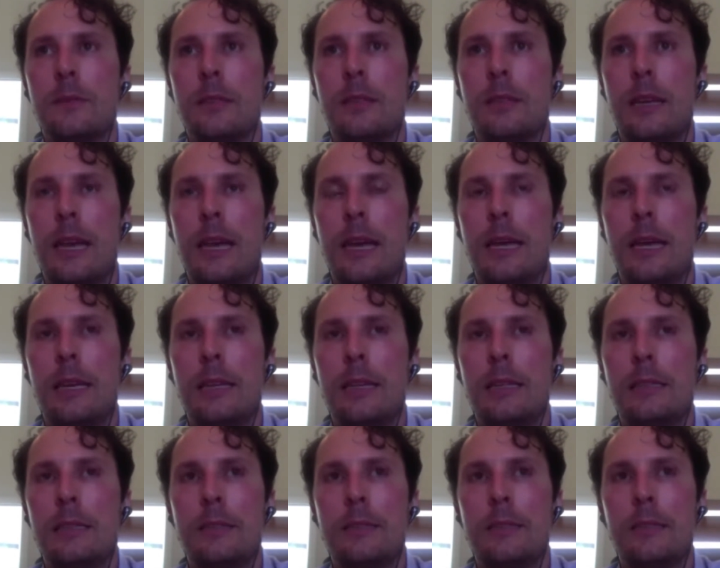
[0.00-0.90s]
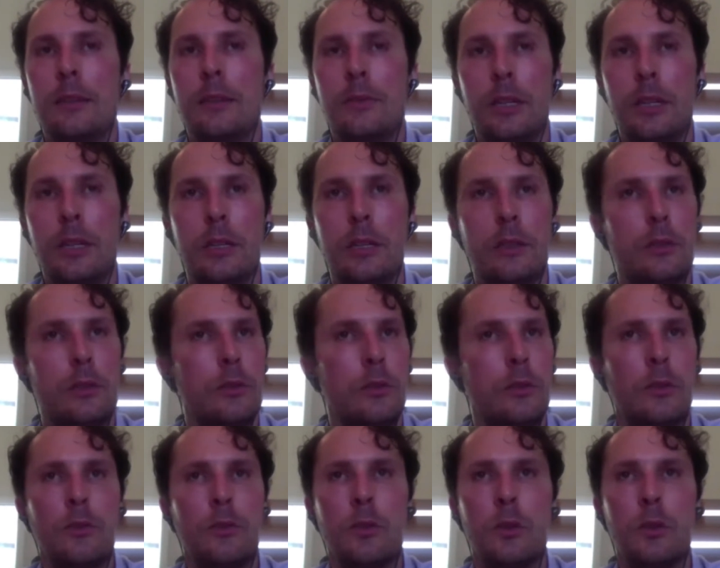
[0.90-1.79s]
And if you're going to do
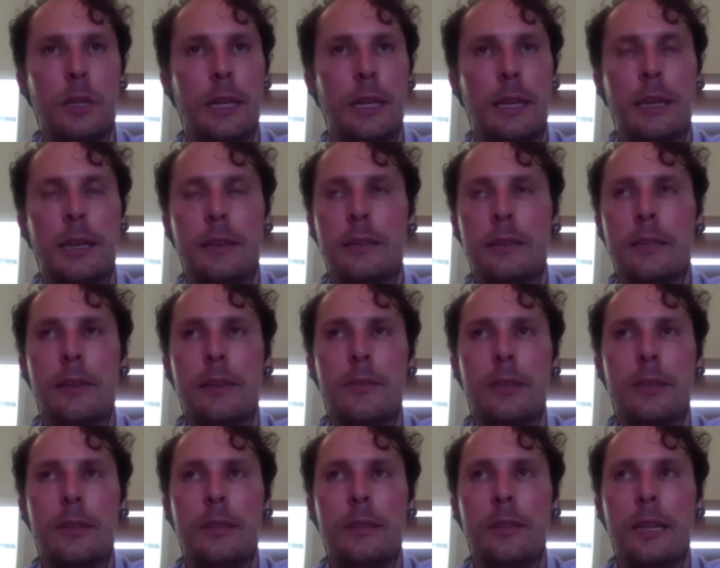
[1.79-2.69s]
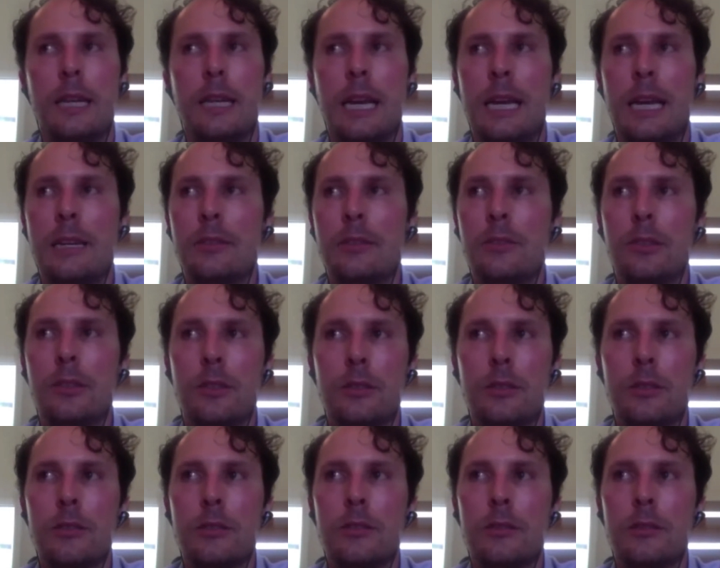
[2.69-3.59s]
the full kit and everything, and it's
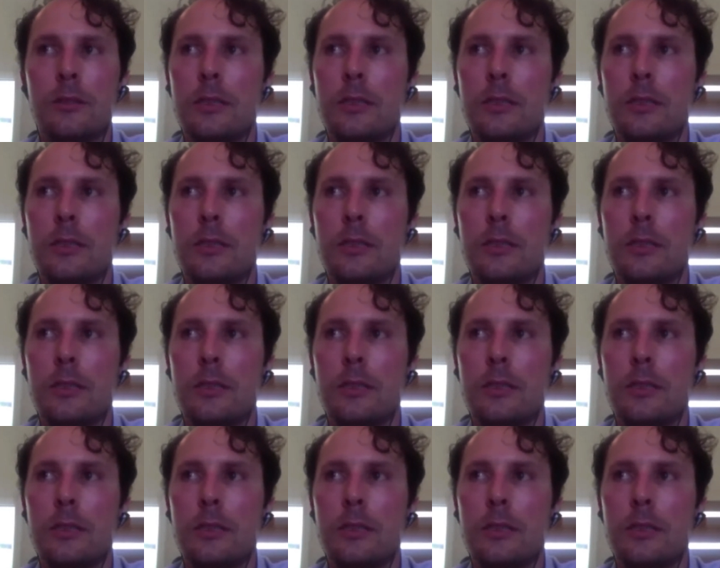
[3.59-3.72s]
just,